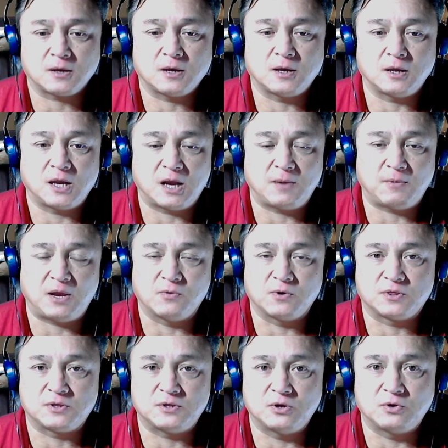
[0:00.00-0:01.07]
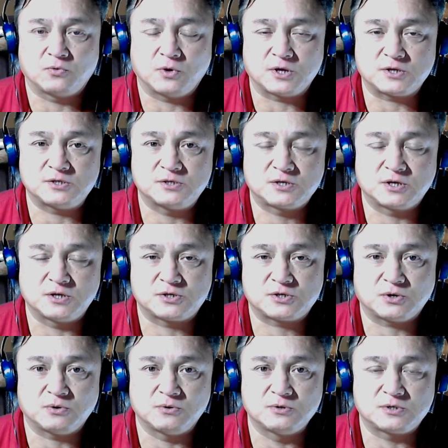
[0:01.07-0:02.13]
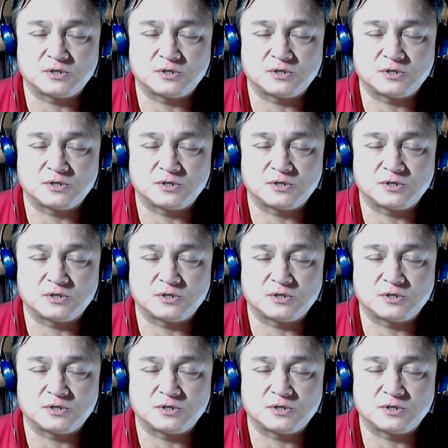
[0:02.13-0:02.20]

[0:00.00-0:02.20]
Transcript: hitting me with new questions, concerns,